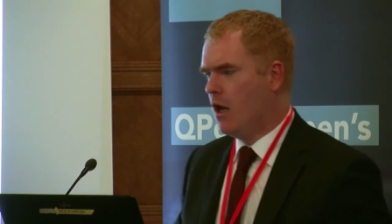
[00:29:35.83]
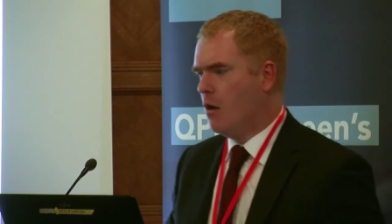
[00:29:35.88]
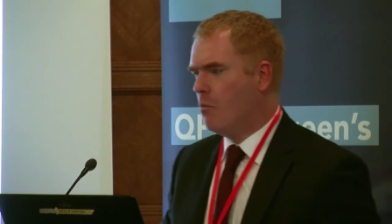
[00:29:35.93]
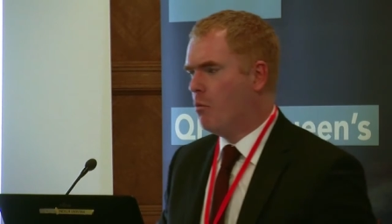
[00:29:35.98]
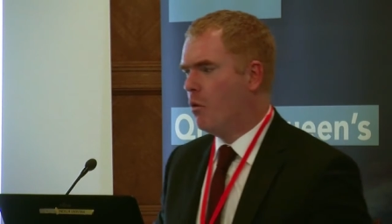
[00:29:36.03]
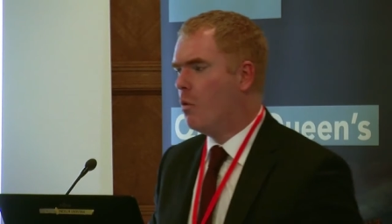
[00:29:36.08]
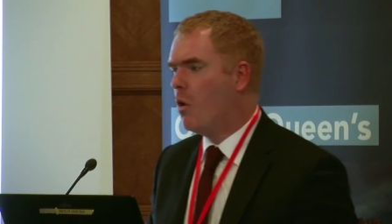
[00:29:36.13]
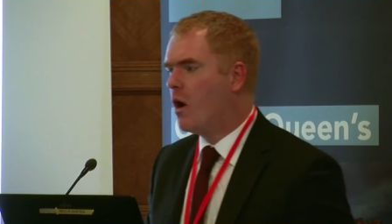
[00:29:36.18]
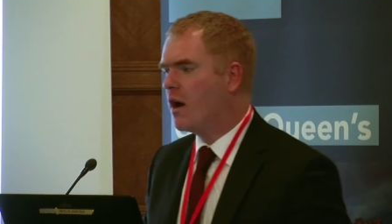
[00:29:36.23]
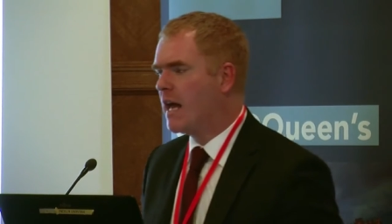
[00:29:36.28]

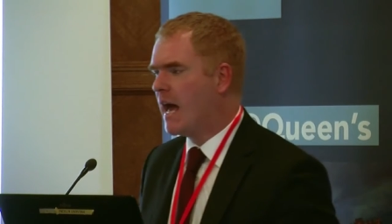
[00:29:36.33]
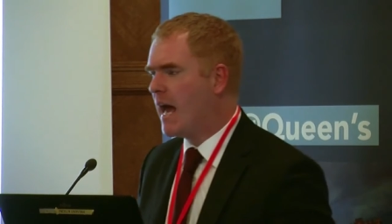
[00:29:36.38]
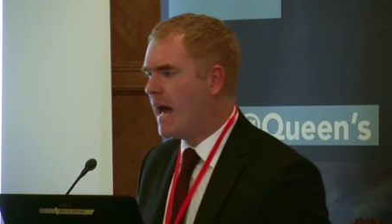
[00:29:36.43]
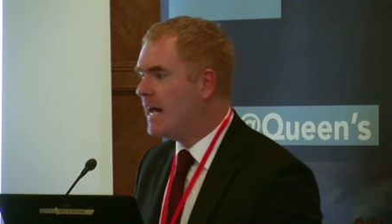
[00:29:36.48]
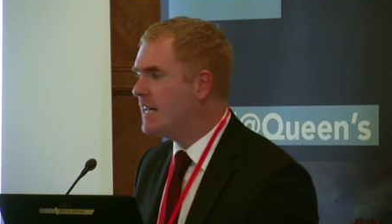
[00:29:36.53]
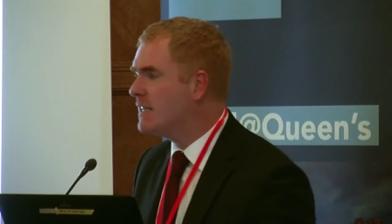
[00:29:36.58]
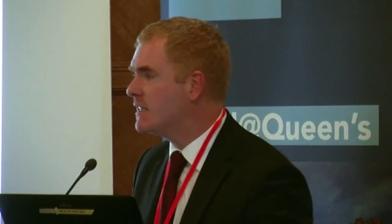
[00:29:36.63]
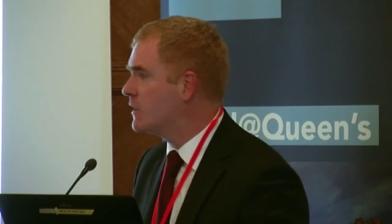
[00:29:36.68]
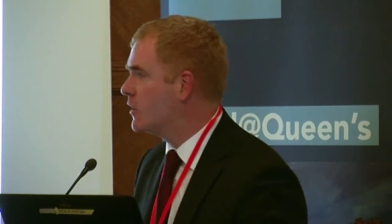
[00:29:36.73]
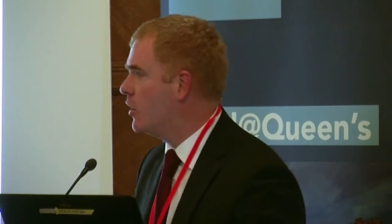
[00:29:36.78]
But what
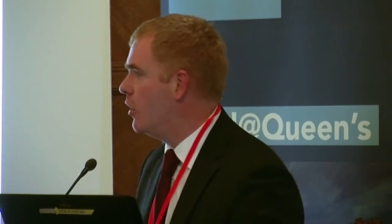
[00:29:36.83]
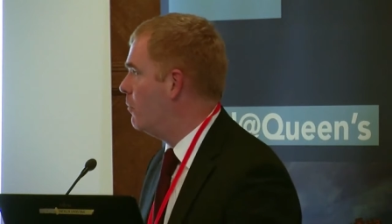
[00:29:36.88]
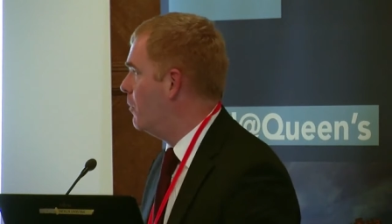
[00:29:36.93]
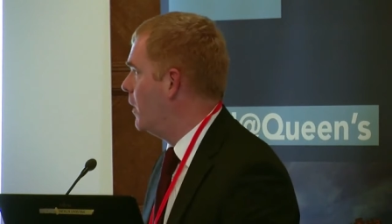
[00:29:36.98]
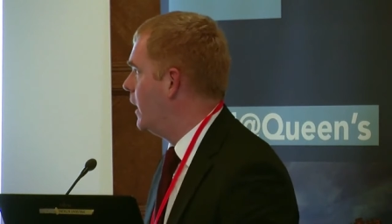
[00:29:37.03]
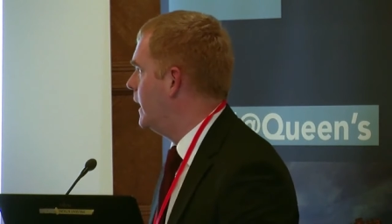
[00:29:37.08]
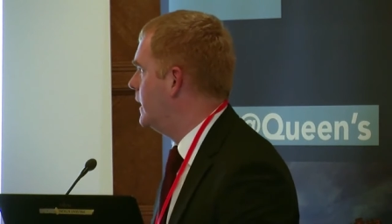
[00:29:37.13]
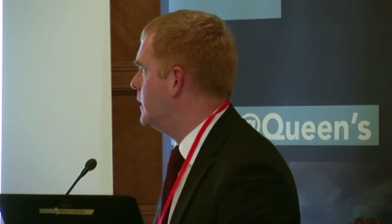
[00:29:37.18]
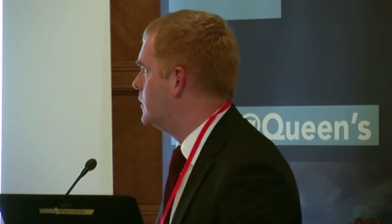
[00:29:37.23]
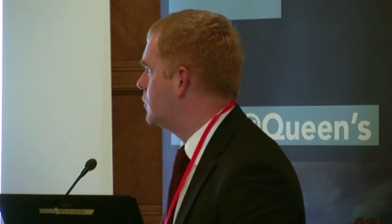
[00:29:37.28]
has come
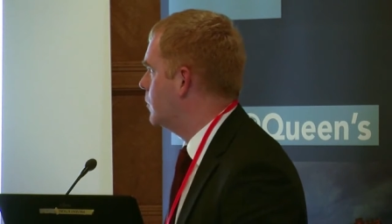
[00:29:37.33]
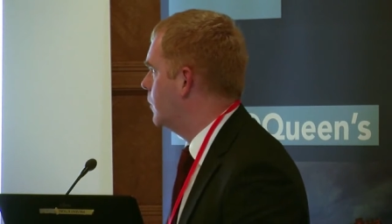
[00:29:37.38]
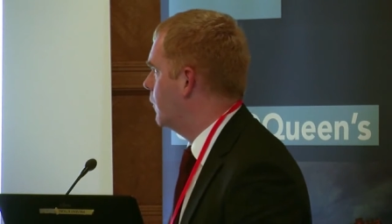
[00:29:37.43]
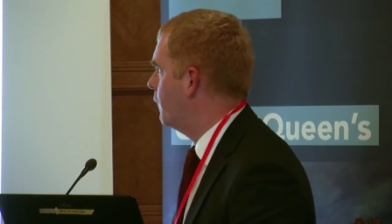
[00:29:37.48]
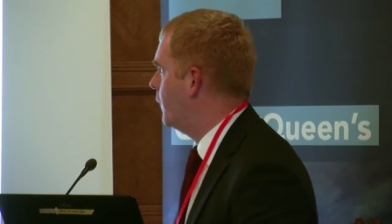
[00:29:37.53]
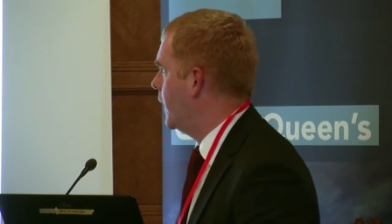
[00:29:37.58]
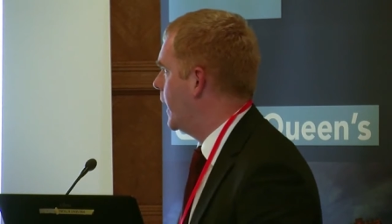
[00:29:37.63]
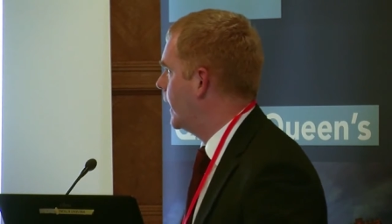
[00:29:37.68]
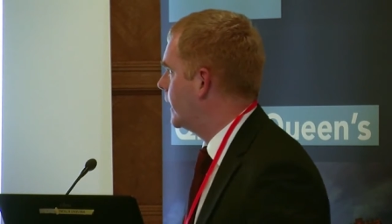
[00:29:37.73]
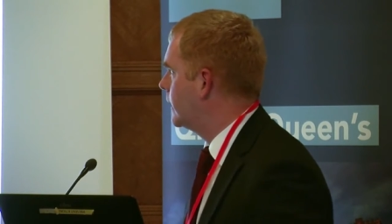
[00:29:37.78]
into
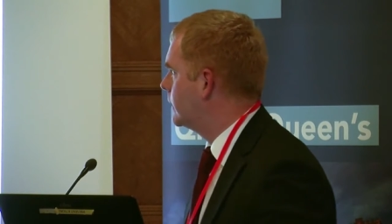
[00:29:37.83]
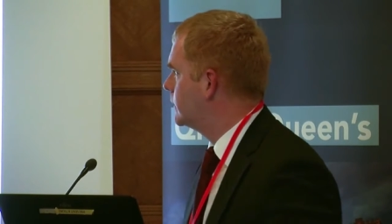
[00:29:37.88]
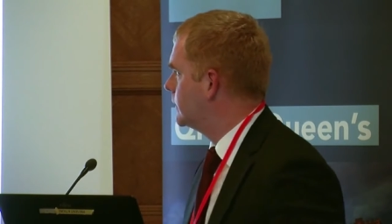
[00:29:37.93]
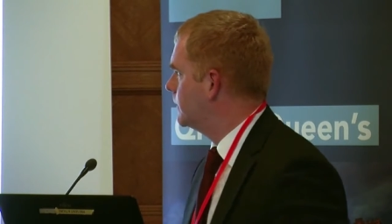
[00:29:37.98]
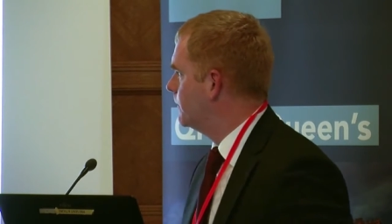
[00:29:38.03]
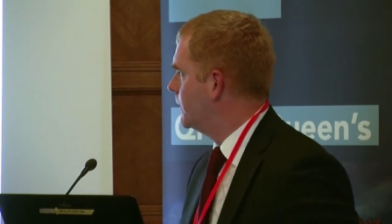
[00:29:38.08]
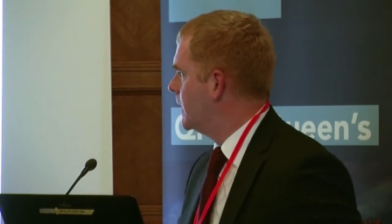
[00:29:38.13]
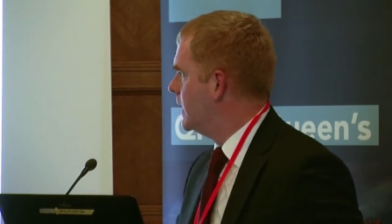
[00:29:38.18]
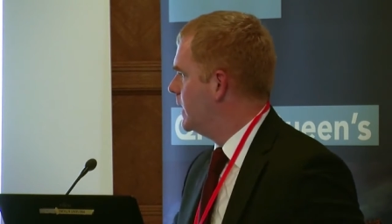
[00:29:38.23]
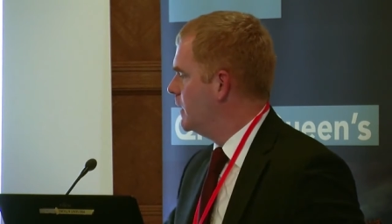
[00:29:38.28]
effect,
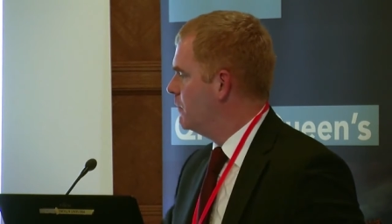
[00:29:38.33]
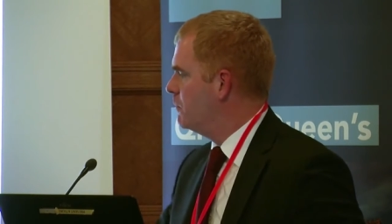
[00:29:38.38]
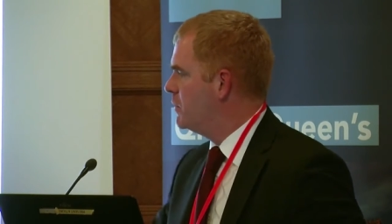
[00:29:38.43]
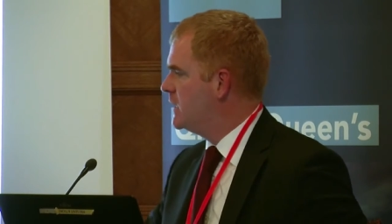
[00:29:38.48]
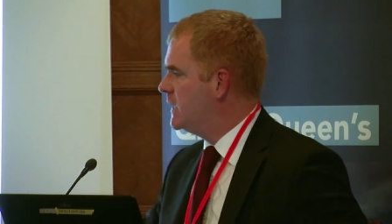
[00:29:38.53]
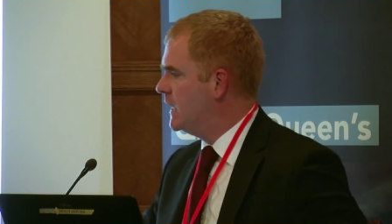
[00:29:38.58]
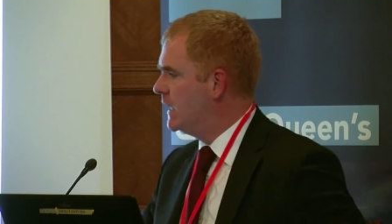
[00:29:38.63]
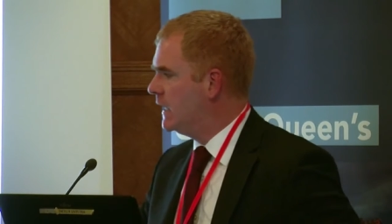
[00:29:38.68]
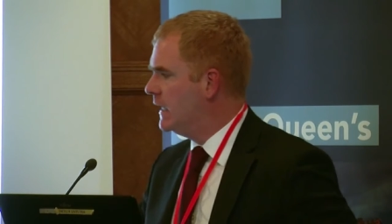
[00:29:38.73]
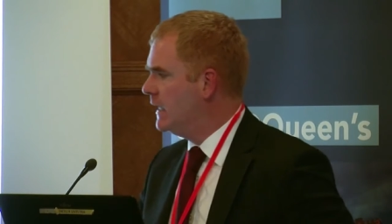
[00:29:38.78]

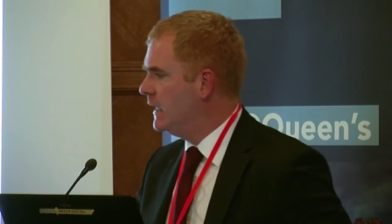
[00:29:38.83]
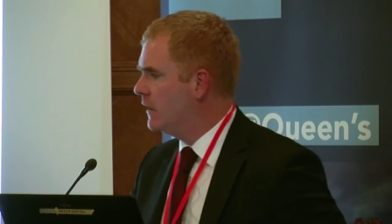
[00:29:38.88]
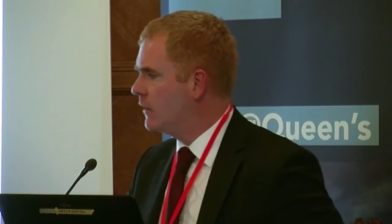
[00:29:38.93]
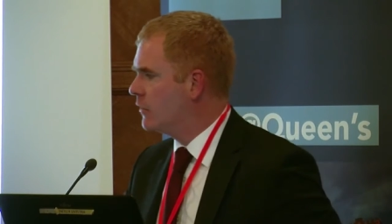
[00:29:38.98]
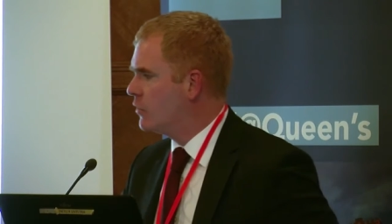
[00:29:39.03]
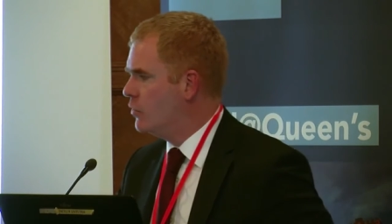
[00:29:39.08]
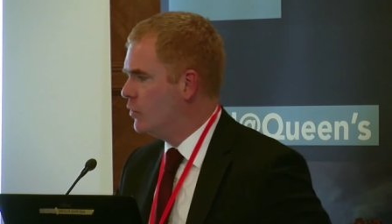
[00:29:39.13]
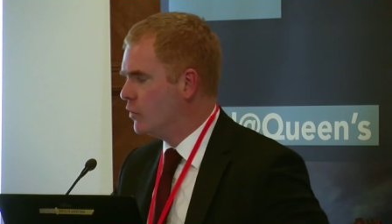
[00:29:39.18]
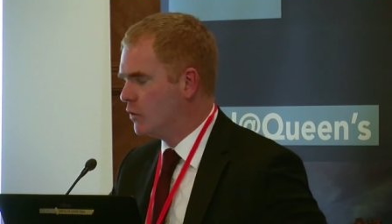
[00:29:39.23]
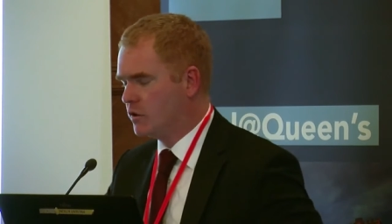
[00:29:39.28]
particularly in the
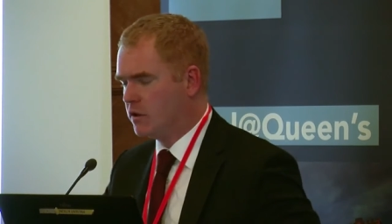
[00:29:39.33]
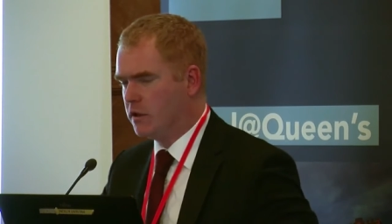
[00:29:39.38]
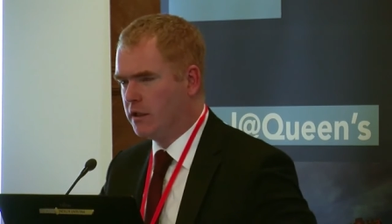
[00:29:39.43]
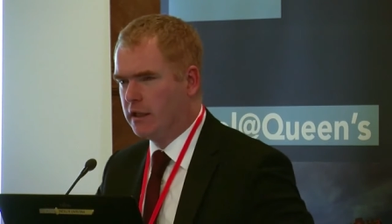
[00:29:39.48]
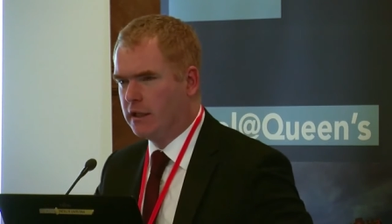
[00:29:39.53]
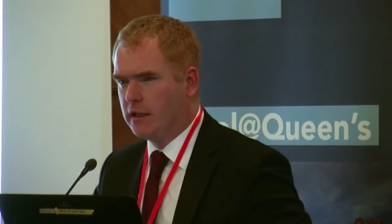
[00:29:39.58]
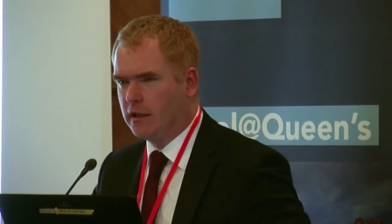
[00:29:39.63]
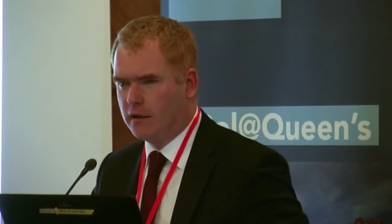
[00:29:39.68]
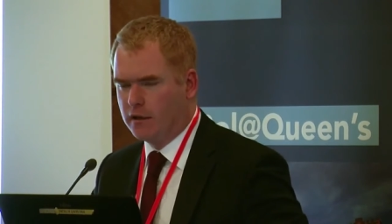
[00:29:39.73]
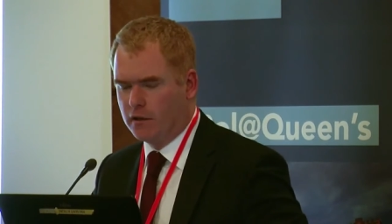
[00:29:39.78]
courts in
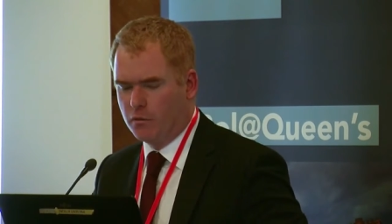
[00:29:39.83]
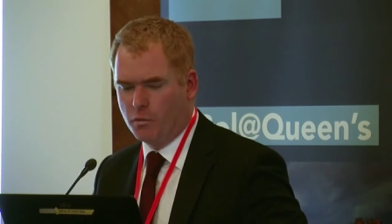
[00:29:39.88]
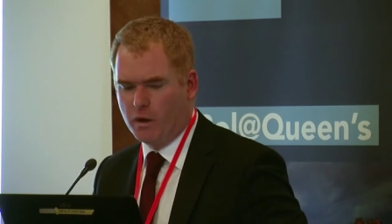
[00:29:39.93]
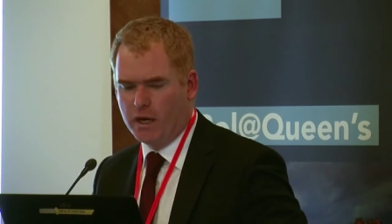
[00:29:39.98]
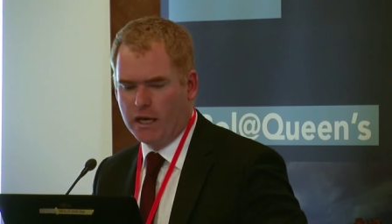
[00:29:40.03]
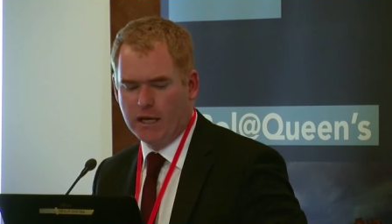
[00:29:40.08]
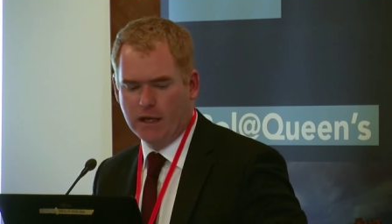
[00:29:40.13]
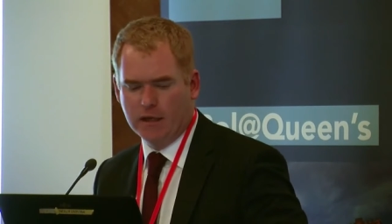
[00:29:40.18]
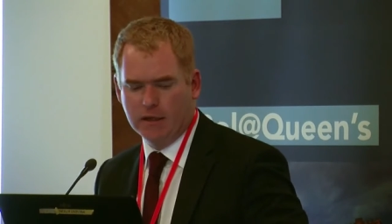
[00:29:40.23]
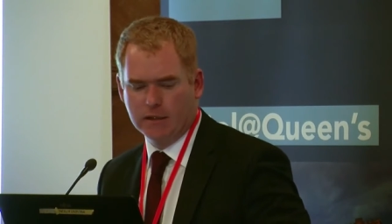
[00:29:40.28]
England and
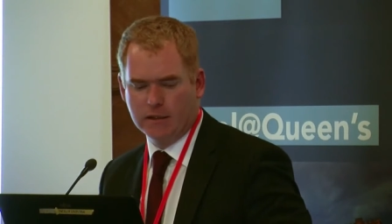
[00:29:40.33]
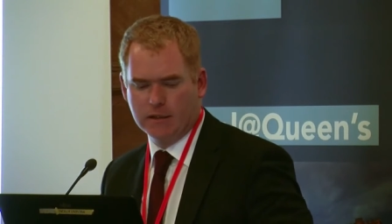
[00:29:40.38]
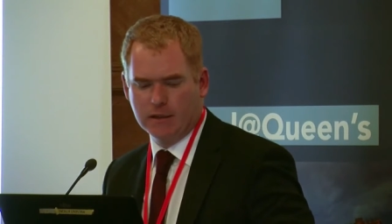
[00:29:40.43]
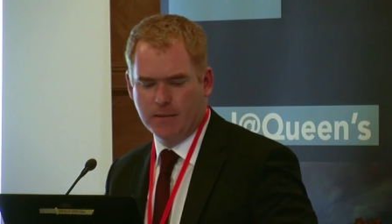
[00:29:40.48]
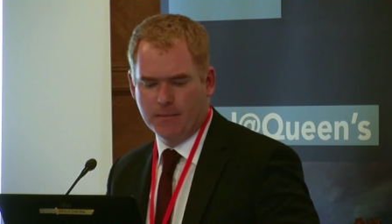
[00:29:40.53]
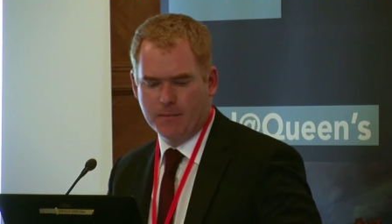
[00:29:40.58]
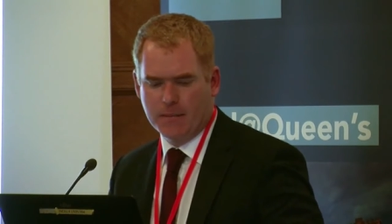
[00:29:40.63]
Wales,